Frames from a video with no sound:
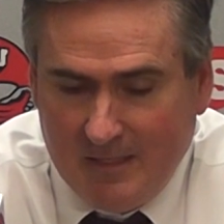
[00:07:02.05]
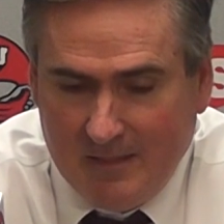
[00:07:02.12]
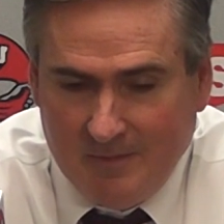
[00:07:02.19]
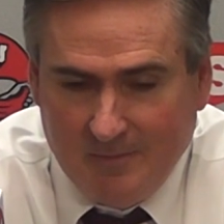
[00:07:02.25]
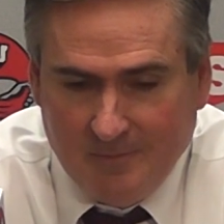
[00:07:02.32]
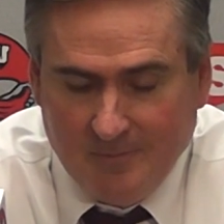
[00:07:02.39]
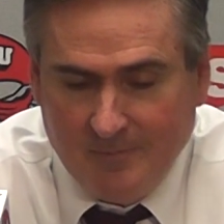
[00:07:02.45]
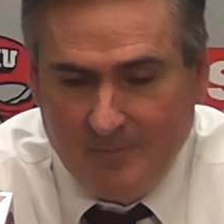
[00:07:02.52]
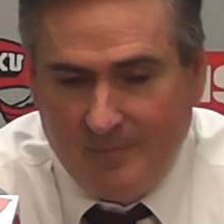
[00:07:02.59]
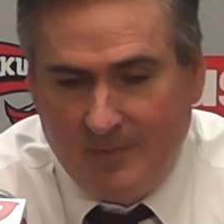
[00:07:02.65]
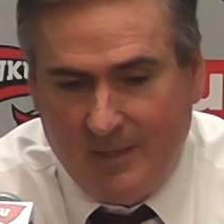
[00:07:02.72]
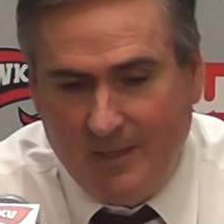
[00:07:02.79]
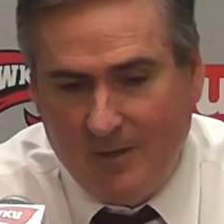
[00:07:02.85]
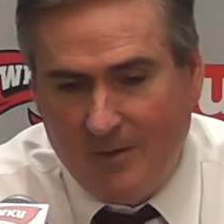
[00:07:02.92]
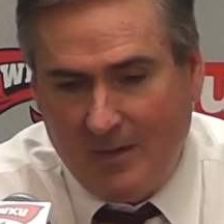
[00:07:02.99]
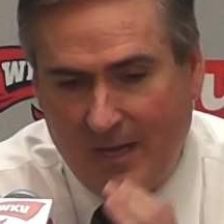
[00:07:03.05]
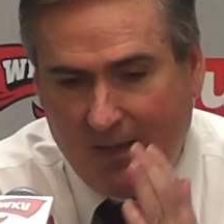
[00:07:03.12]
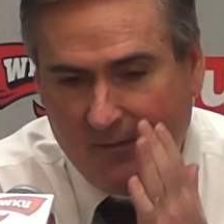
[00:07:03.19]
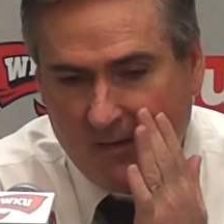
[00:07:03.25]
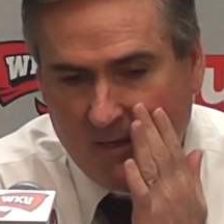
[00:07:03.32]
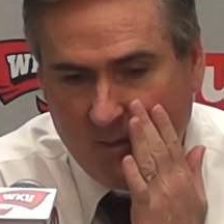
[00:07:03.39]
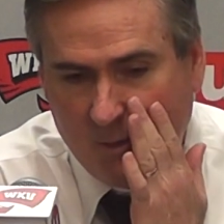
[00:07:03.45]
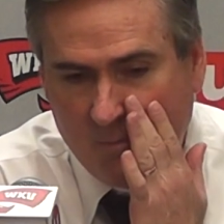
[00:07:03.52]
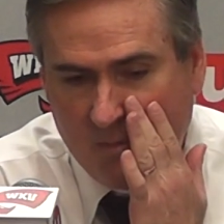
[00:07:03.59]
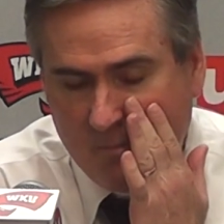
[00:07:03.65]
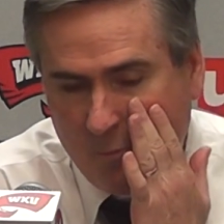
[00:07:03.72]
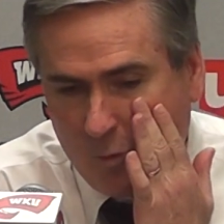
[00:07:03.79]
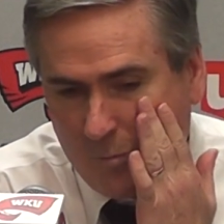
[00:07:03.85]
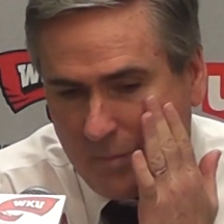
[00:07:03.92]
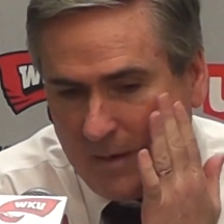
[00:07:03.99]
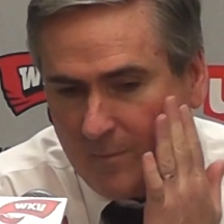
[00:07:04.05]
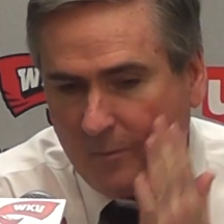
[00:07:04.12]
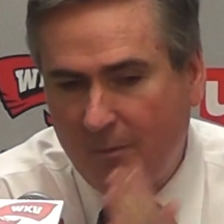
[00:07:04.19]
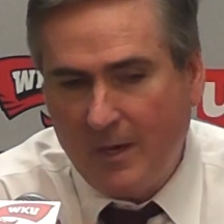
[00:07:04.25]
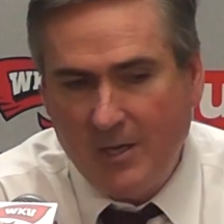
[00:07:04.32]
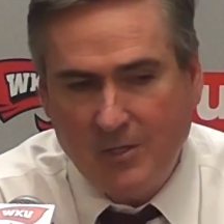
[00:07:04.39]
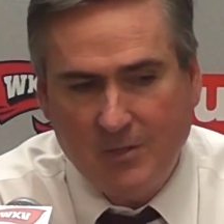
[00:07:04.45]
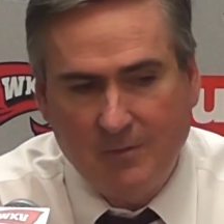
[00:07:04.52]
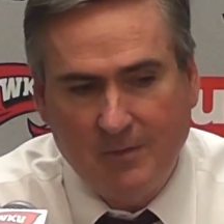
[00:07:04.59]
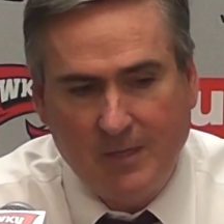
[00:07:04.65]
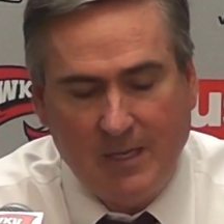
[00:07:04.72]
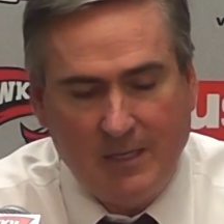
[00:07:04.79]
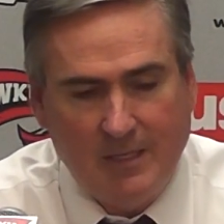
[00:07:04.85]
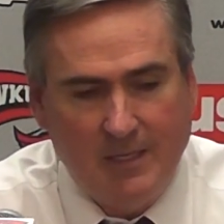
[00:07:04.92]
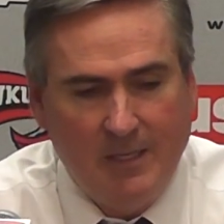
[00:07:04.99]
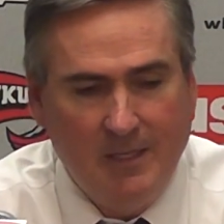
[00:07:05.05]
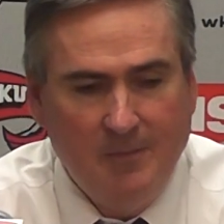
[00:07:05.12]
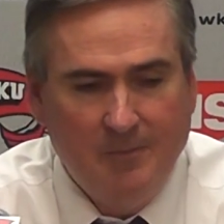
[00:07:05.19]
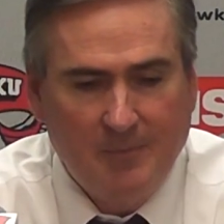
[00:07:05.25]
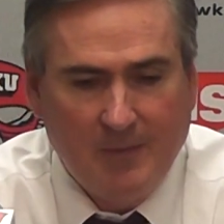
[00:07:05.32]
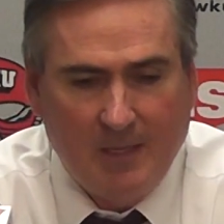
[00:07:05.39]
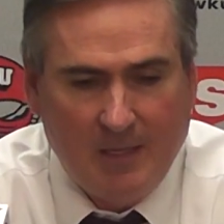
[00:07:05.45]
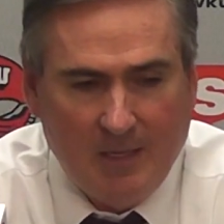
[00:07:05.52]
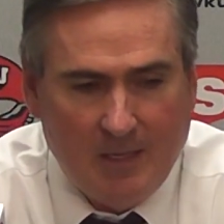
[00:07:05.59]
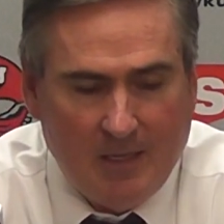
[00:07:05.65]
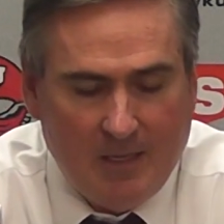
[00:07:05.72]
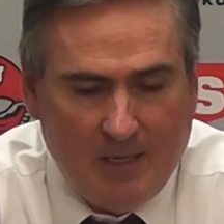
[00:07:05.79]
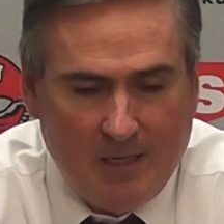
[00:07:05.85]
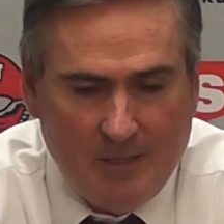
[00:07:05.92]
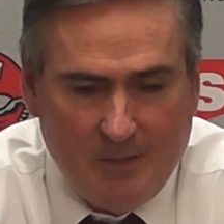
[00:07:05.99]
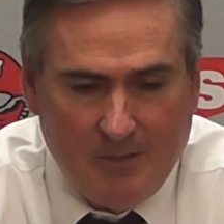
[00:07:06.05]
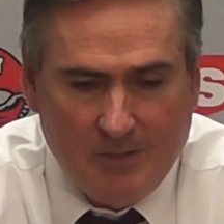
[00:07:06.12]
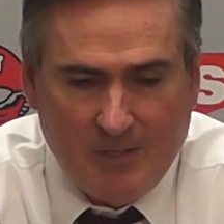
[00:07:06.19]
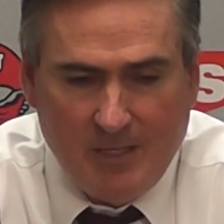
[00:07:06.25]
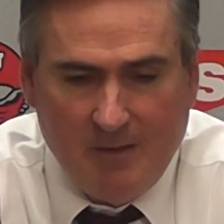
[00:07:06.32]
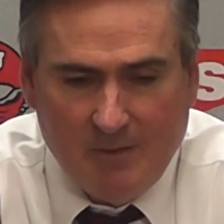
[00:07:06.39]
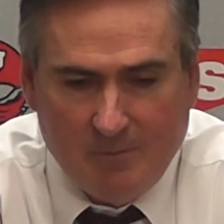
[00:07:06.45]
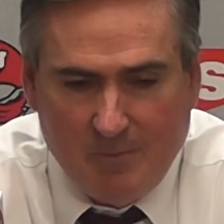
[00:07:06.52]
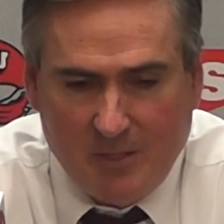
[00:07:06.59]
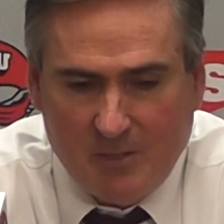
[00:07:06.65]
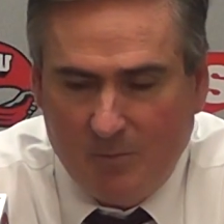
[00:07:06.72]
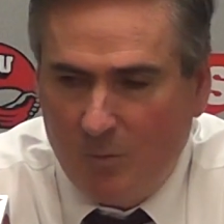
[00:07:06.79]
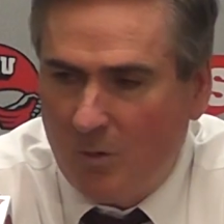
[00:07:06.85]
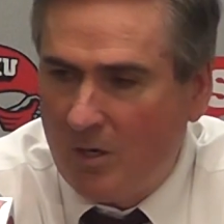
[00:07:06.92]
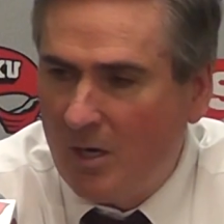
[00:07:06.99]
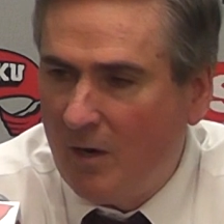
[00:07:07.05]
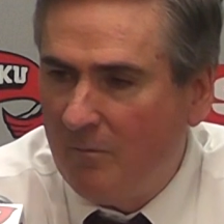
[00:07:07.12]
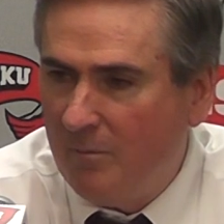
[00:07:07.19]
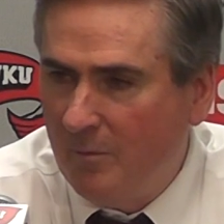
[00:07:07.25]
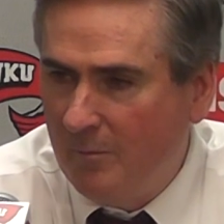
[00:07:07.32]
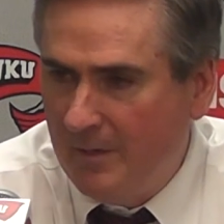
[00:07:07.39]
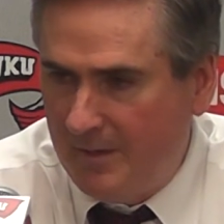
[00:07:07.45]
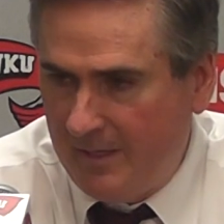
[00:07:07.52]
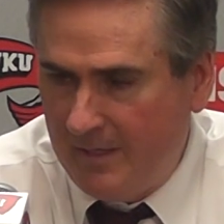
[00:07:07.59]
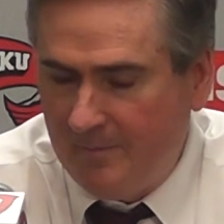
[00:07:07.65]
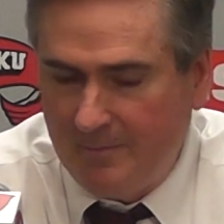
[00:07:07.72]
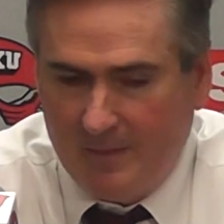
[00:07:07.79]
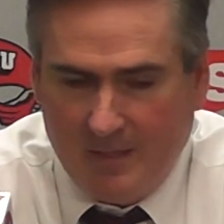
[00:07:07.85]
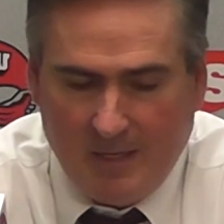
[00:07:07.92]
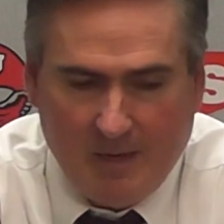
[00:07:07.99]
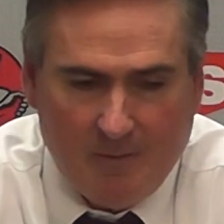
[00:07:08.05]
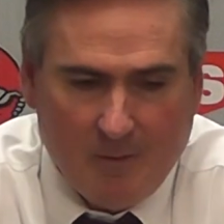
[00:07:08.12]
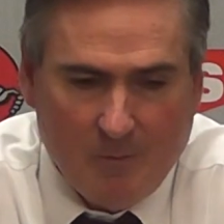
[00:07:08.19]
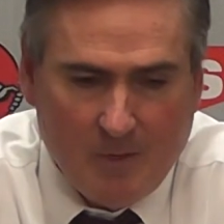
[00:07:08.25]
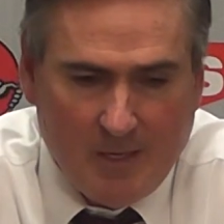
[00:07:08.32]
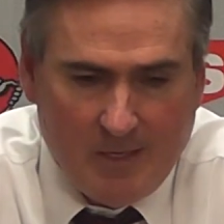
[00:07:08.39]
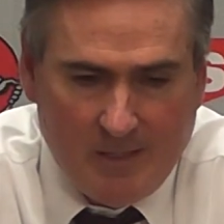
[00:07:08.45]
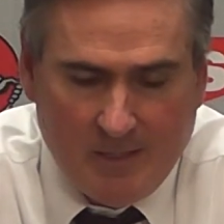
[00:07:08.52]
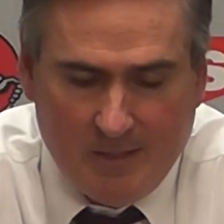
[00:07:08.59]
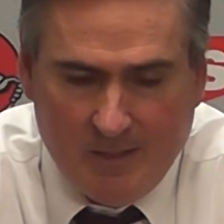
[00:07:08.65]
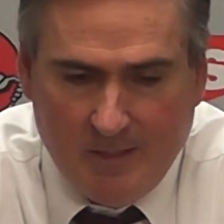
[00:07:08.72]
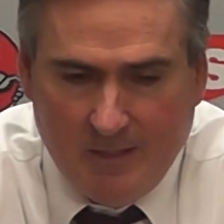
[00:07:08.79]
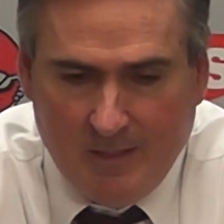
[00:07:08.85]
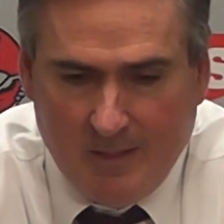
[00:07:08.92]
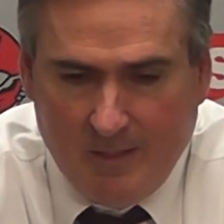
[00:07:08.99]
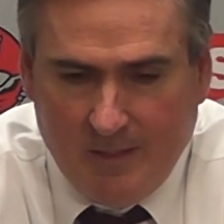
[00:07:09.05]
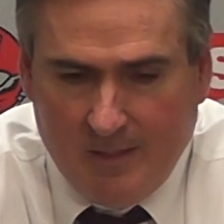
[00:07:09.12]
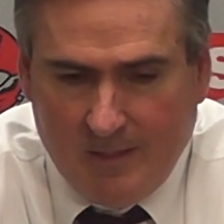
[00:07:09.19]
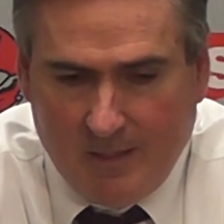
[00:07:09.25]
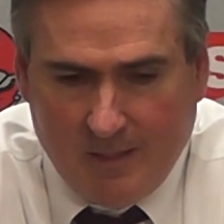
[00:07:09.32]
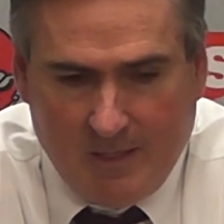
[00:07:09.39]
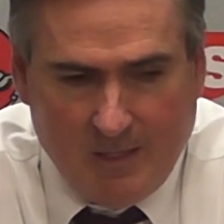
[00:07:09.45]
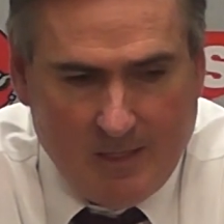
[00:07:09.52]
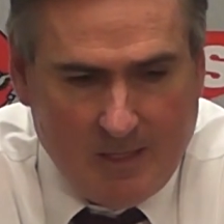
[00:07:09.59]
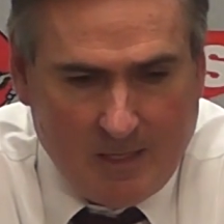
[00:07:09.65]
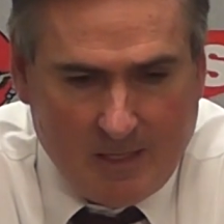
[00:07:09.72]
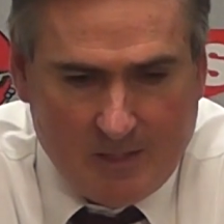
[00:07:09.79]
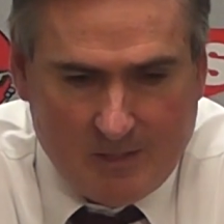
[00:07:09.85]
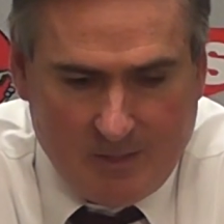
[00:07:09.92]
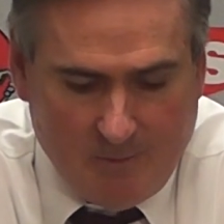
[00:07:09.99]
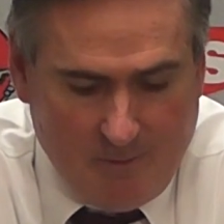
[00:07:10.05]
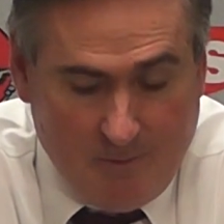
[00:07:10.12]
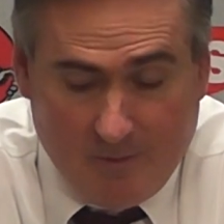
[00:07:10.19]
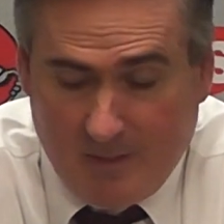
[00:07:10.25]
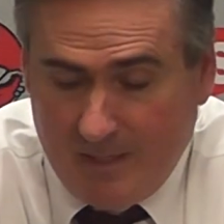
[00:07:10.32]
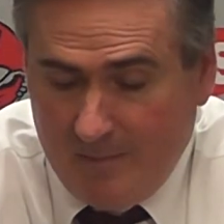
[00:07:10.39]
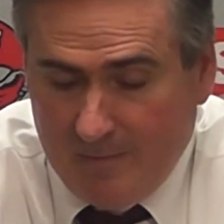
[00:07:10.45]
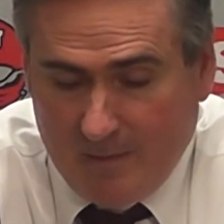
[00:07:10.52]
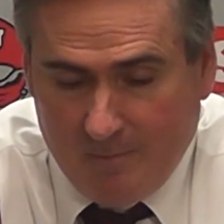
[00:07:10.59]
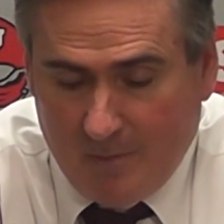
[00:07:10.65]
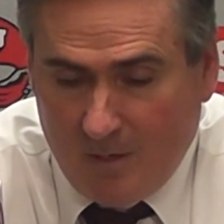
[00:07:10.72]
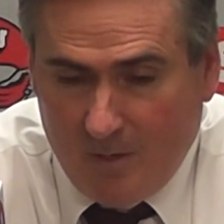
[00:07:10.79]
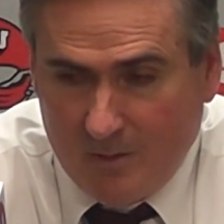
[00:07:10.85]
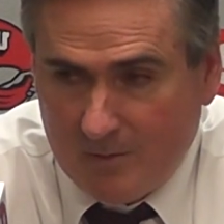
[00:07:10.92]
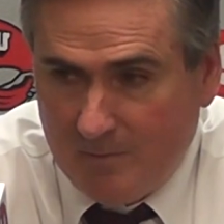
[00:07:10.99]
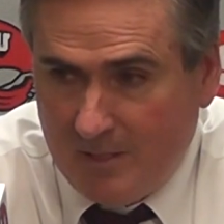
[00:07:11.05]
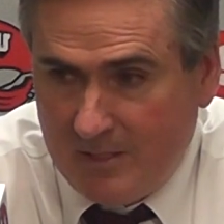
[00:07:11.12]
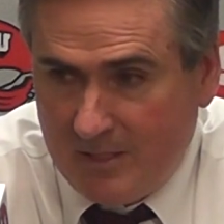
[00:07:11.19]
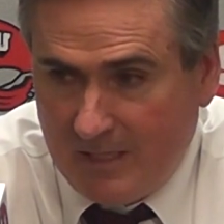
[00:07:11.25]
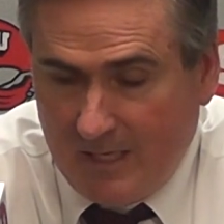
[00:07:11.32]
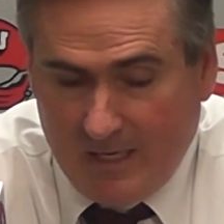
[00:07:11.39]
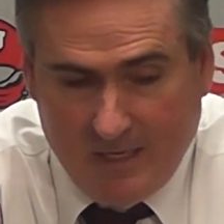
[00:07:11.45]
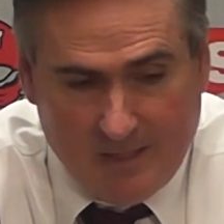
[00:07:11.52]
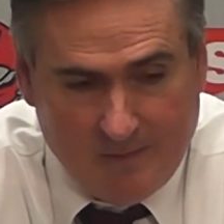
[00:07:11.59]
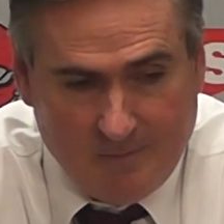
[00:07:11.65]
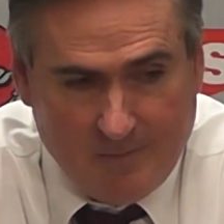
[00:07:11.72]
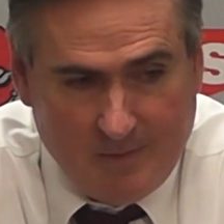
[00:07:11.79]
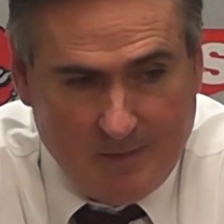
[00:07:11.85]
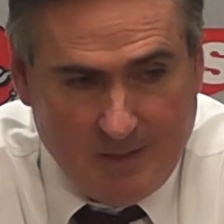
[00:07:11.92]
and, you know, having a little bit more preparation with that knee, you can see he's much more comfortable with it in every way. And again, like I said, we want to get him that ball as much as he can.